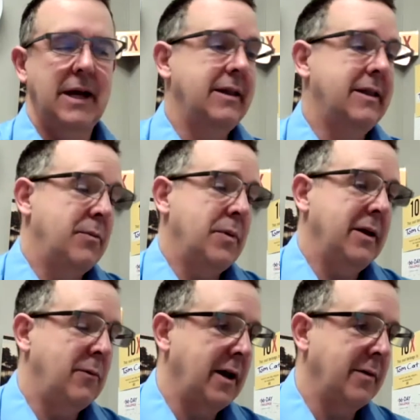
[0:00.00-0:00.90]
you're probably
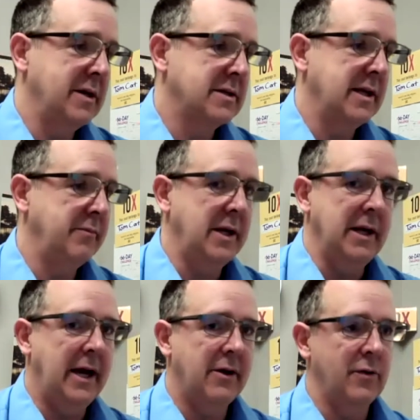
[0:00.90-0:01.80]
wanting me to say me. I
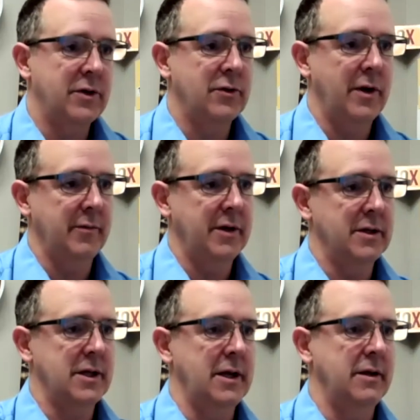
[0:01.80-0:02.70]
don't know what you're wanting me to say.